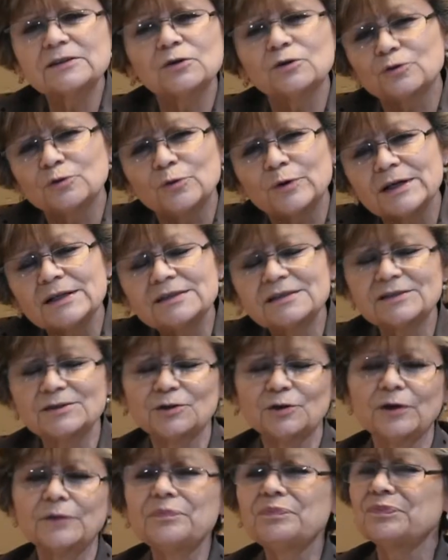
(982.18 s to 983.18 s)
to us.
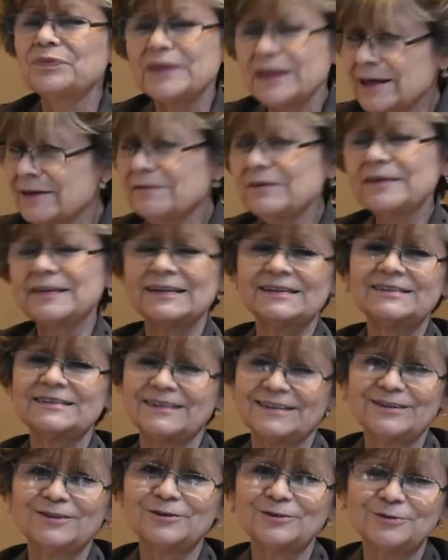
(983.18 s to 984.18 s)
That is
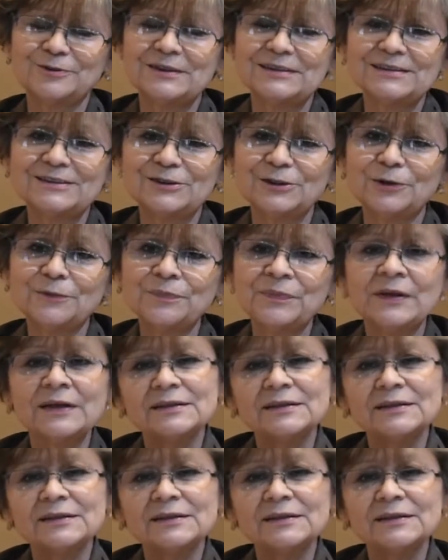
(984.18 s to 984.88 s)
what should be